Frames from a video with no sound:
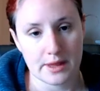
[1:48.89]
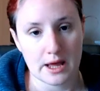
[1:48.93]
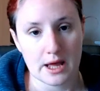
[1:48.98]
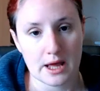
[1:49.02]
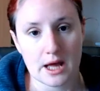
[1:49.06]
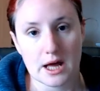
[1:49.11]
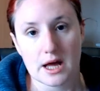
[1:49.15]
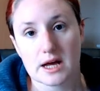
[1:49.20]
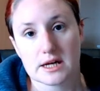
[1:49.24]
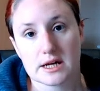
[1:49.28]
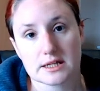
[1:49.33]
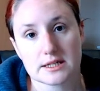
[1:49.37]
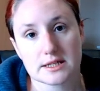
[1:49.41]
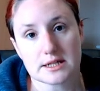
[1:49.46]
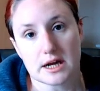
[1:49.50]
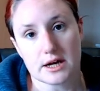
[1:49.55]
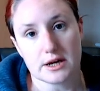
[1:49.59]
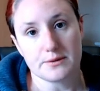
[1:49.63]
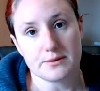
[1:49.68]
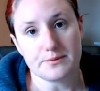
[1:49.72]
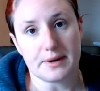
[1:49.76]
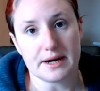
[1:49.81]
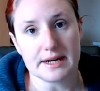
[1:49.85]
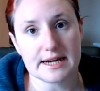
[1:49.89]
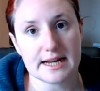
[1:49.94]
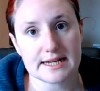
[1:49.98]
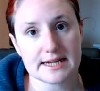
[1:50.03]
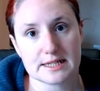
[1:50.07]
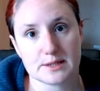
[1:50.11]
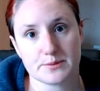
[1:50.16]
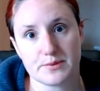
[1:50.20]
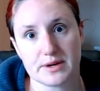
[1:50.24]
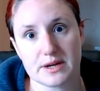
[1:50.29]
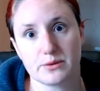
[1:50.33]
So my next big
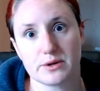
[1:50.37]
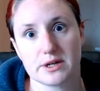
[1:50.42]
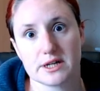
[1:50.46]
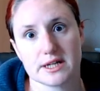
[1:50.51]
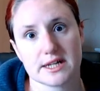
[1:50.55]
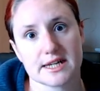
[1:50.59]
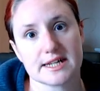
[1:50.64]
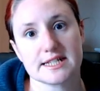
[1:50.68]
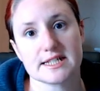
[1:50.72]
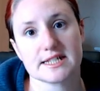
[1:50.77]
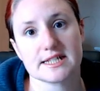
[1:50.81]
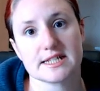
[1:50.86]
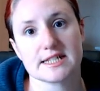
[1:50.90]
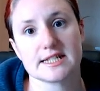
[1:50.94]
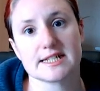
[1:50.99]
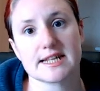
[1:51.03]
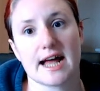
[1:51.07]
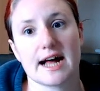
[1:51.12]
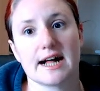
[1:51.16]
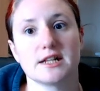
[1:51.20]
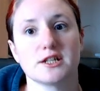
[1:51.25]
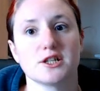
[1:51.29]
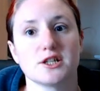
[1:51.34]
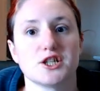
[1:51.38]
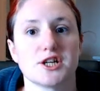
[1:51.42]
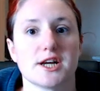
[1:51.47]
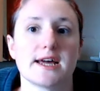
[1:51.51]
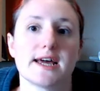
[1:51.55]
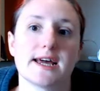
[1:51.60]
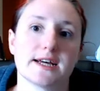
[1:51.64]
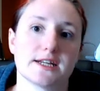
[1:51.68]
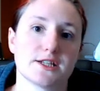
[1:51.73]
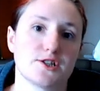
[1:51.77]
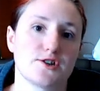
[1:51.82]
work is Nostalgia
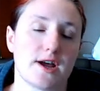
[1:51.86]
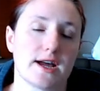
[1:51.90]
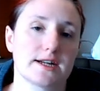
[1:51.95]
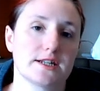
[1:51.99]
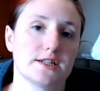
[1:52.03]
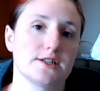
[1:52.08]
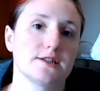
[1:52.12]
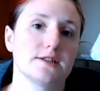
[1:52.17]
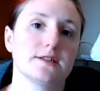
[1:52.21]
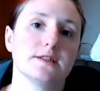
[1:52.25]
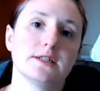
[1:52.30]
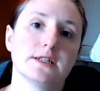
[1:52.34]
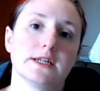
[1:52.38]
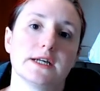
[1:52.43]
Extract 2